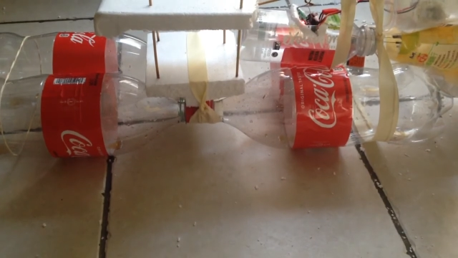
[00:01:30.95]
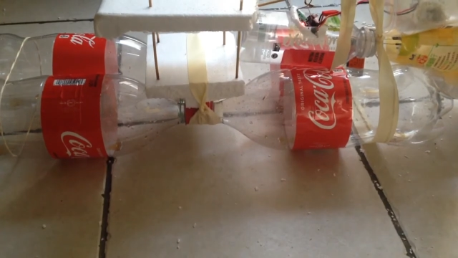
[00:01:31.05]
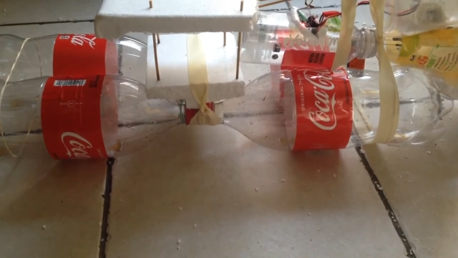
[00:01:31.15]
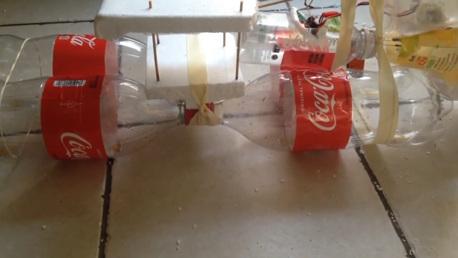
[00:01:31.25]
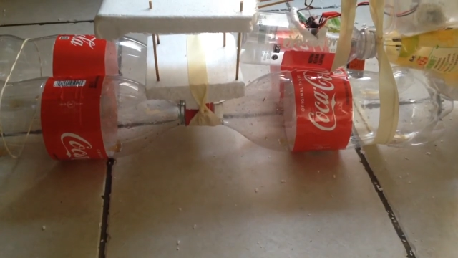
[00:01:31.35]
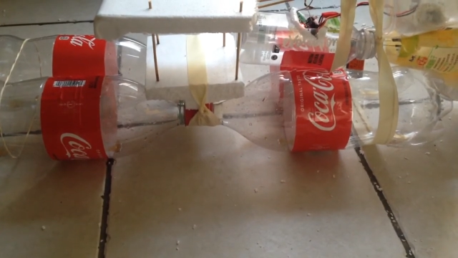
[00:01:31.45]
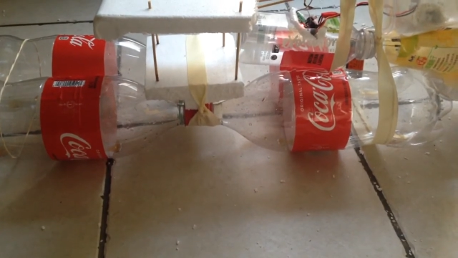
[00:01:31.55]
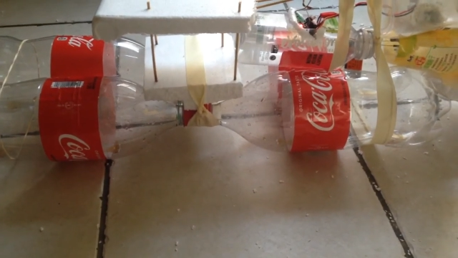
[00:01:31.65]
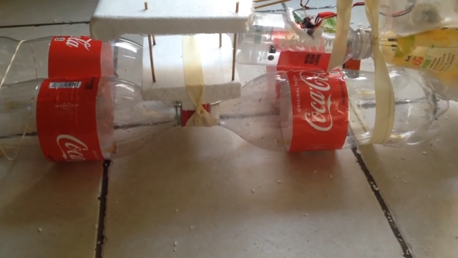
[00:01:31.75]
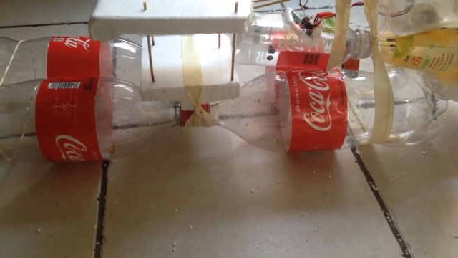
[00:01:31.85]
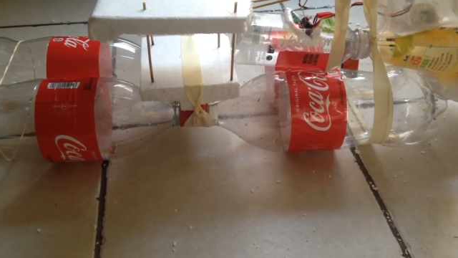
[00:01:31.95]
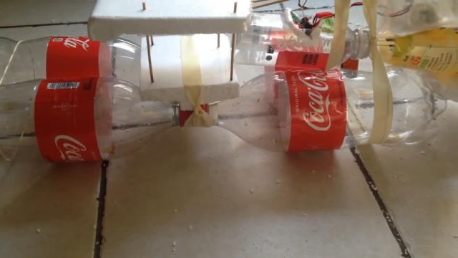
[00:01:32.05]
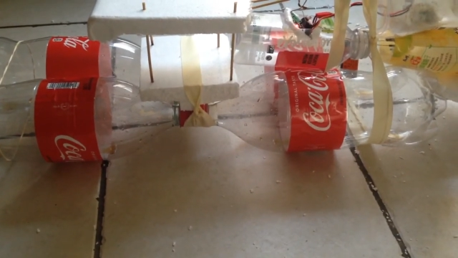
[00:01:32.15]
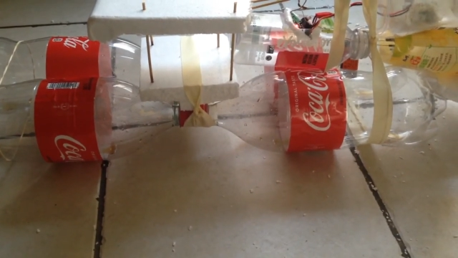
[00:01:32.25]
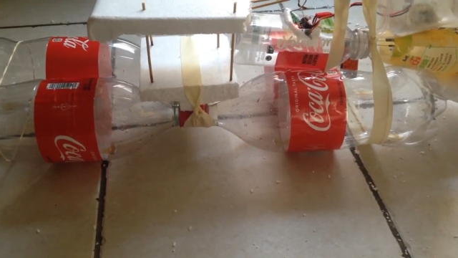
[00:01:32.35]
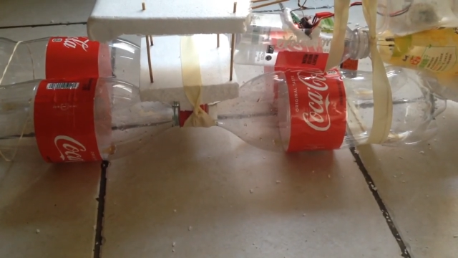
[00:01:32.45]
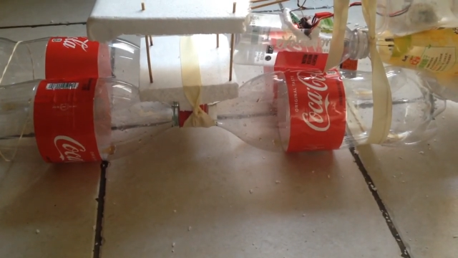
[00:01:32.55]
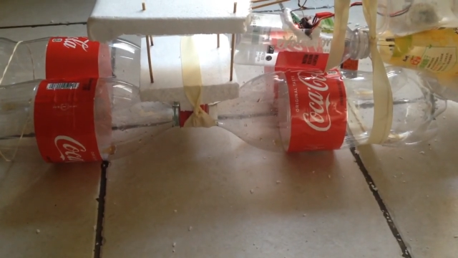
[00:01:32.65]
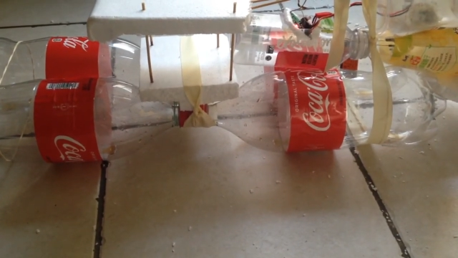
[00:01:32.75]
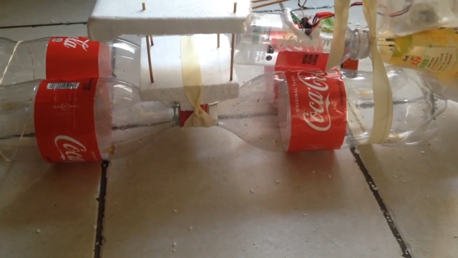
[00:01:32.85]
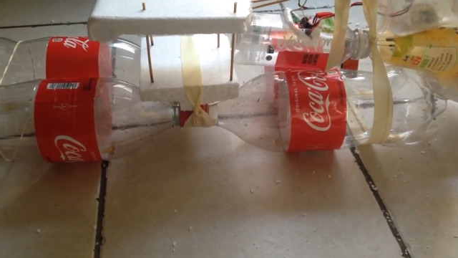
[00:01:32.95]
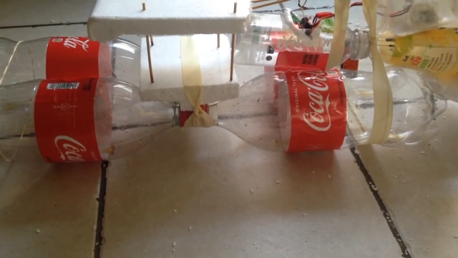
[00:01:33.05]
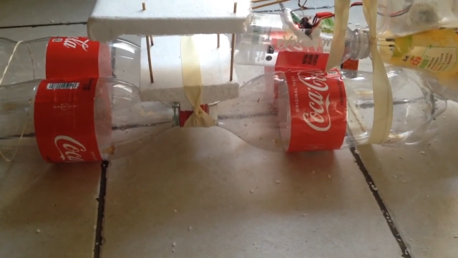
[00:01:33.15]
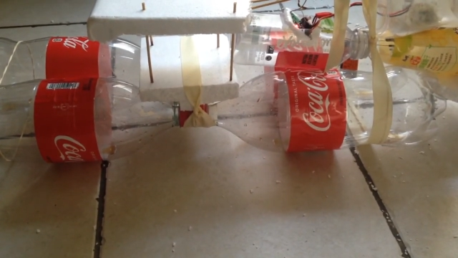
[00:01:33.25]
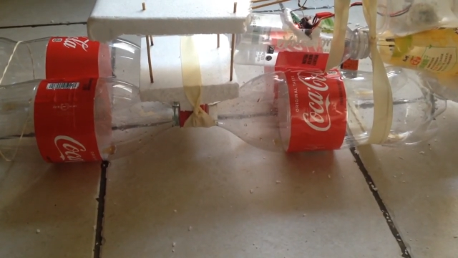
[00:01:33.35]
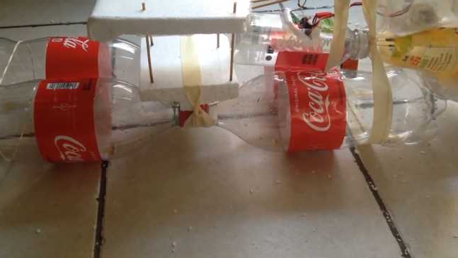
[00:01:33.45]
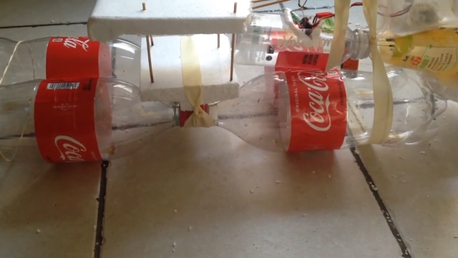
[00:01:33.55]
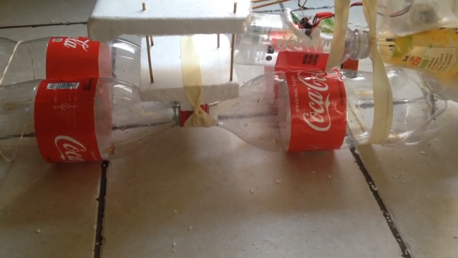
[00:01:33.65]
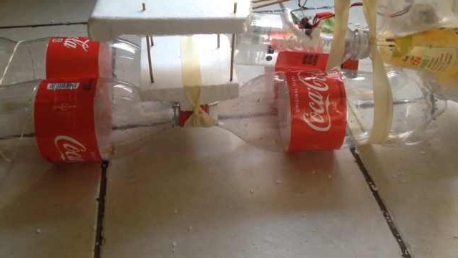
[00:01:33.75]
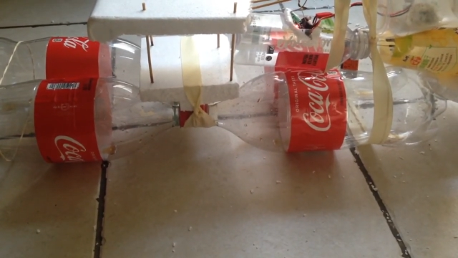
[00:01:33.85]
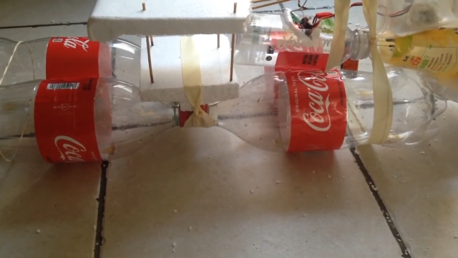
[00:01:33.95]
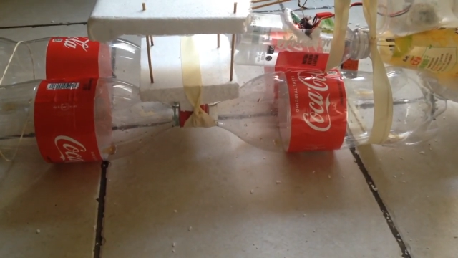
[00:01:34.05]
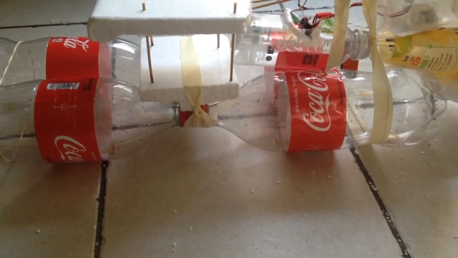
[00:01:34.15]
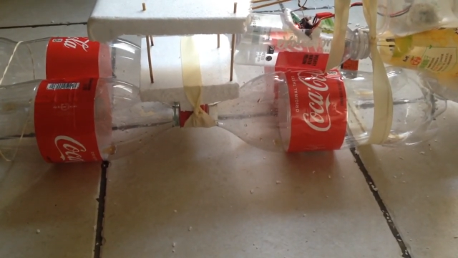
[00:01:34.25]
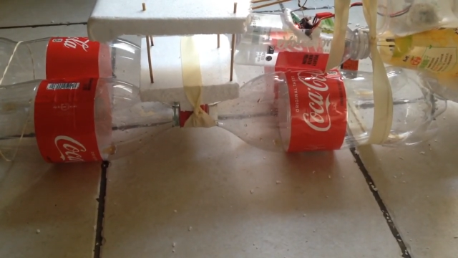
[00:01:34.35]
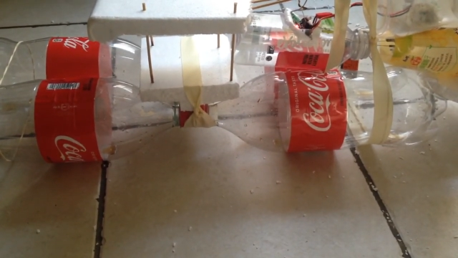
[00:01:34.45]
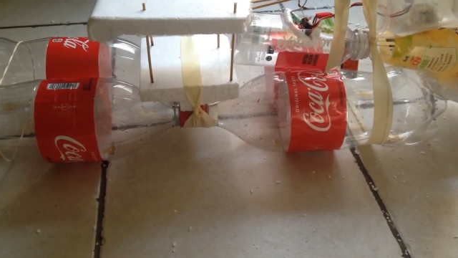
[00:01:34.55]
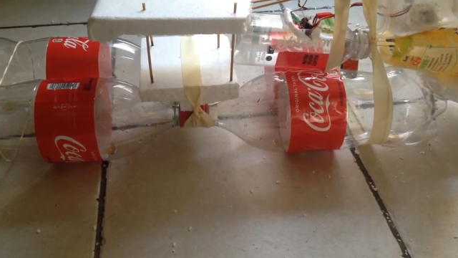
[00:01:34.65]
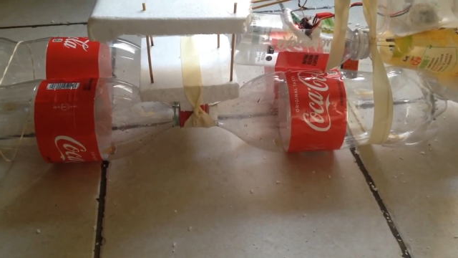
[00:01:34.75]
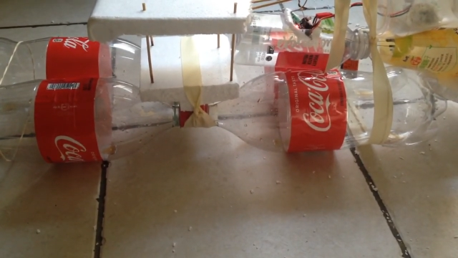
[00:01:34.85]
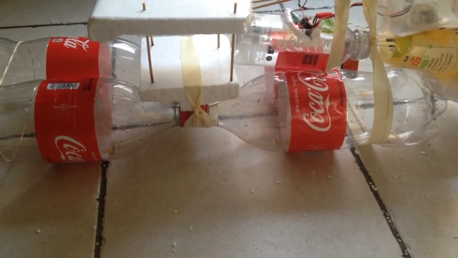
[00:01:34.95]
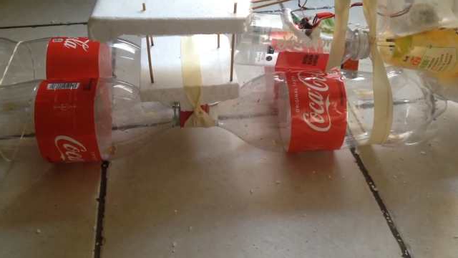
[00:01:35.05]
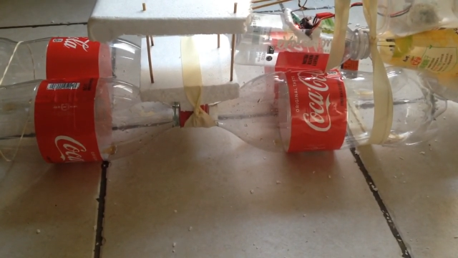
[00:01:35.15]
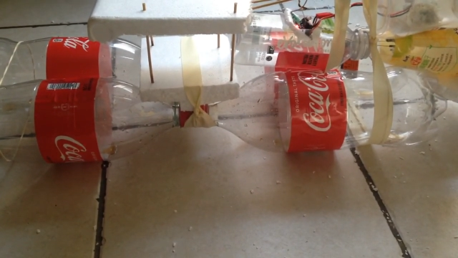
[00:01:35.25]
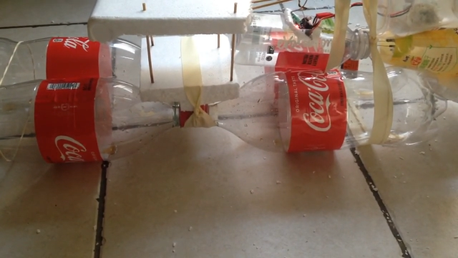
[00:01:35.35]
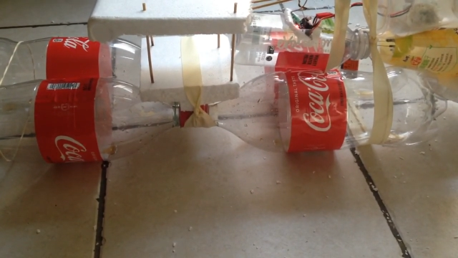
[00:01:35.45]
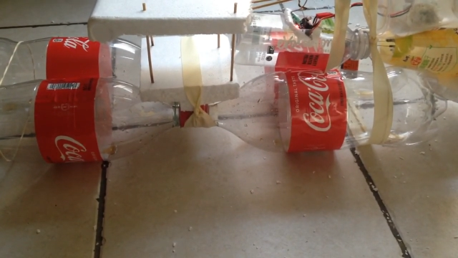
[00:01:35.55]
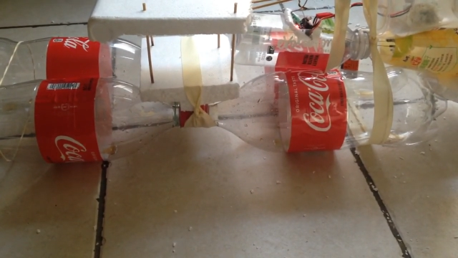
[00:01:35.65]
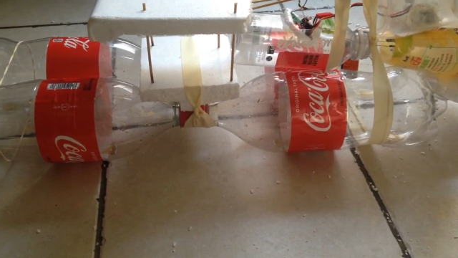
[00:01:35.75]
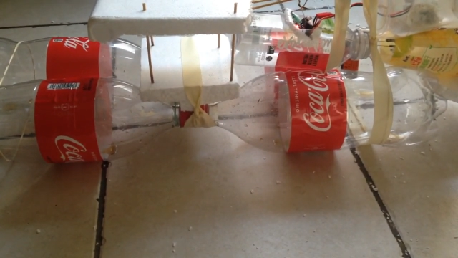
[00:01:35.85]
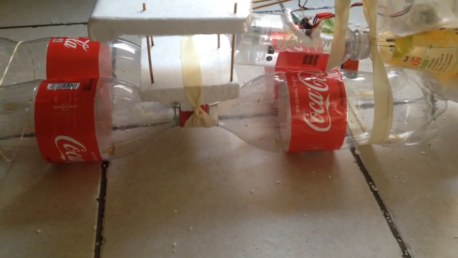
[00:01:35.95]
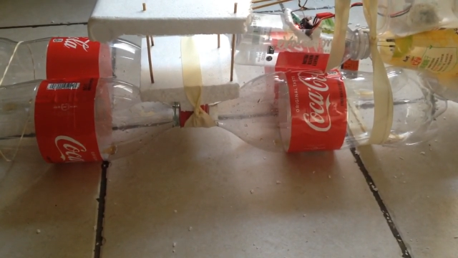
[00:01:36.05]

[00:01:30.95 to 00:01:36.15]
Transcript: [unreadable: no face in view]